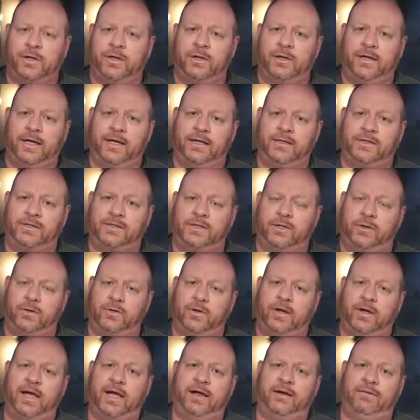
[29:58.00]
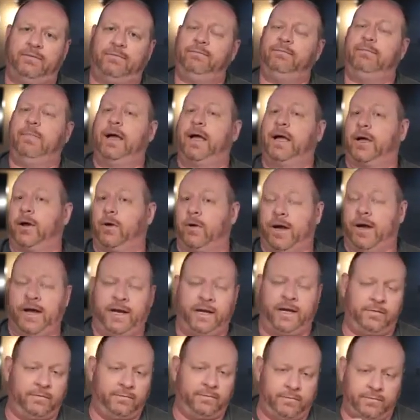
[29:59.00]
and still have my
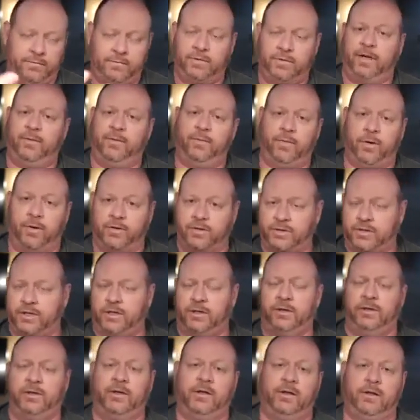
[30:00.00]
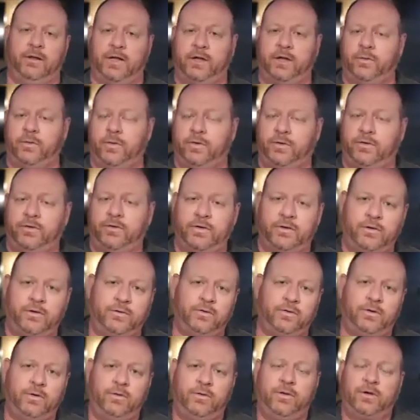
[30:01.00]
grain immersed in the liquid to
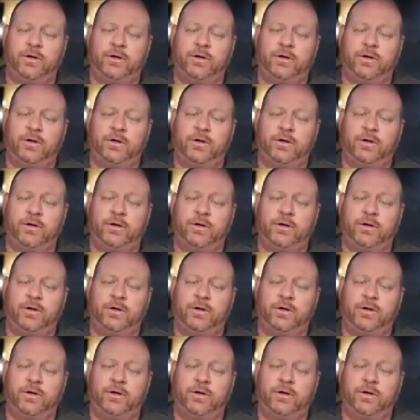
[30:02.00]
do the